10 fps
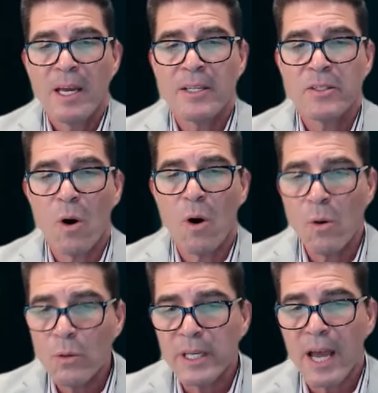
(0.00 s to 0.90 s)
It's
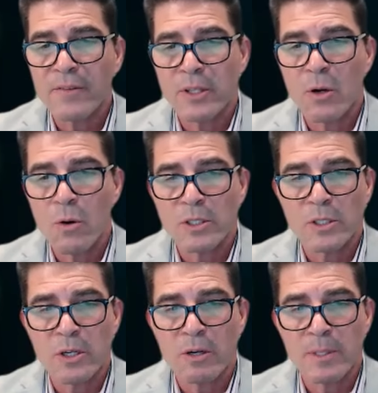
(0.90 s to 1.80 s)
only after the court
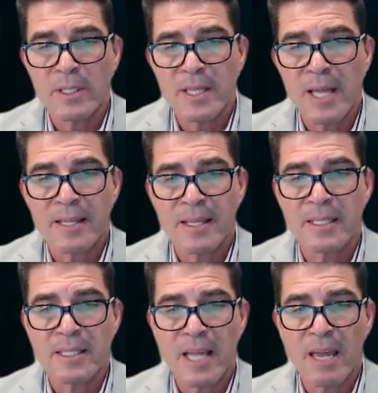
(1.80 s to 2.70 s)
determines that the
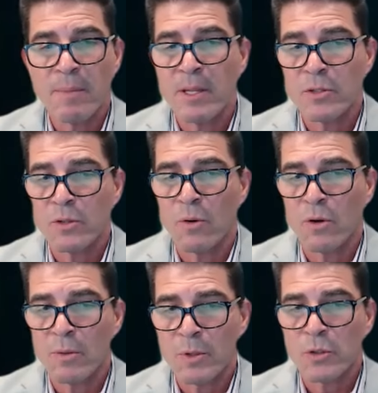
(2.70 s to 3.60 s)
statements
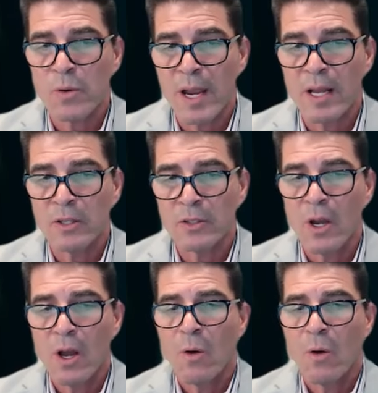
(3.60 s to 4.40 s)
or the portrayals